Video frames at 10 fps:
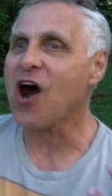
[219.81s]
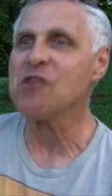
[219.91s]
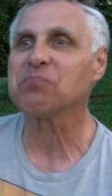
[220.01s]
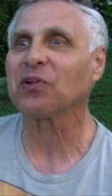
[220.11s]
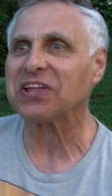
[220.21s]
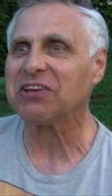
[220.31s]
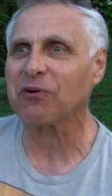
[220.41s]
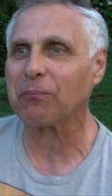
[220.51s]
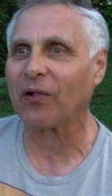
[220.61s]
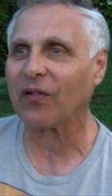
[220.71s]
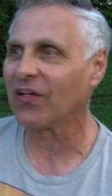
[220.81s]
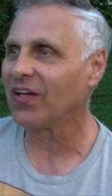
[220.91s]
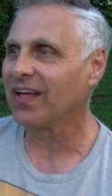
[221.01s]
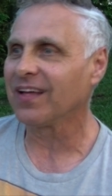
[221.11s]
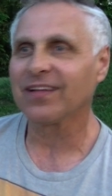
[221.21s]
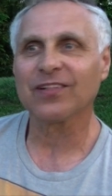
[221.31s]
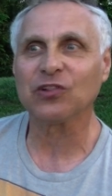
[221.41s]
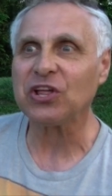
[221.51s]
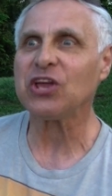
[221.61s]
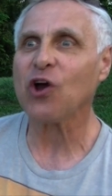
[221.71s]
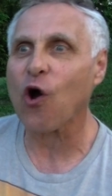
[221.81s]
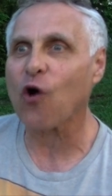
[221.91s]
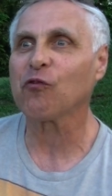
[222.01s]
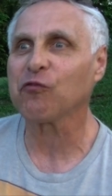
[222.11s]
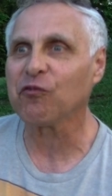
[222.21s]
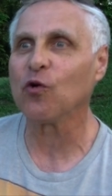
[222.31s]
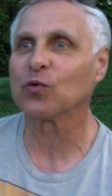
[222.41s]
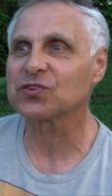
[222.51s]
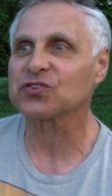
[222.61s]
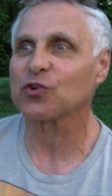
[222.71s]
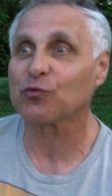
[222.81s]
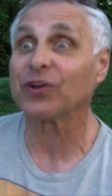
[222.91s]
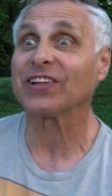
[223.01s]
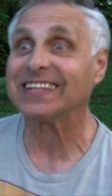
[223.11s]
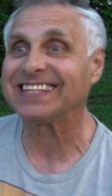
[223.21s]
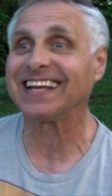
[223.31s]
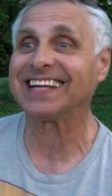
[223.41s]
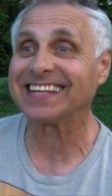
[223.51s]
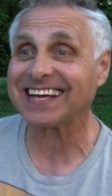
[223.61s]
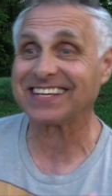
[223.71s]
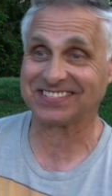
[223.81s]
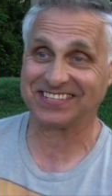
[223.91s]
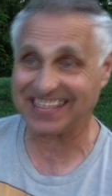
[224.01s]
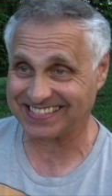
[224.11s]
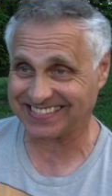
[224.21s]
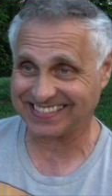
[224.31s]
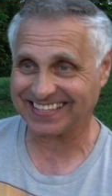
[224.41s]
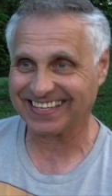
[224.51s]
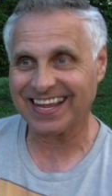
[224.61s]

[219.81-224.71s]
Unbelievable! Lee Ho Fuchs really did exist.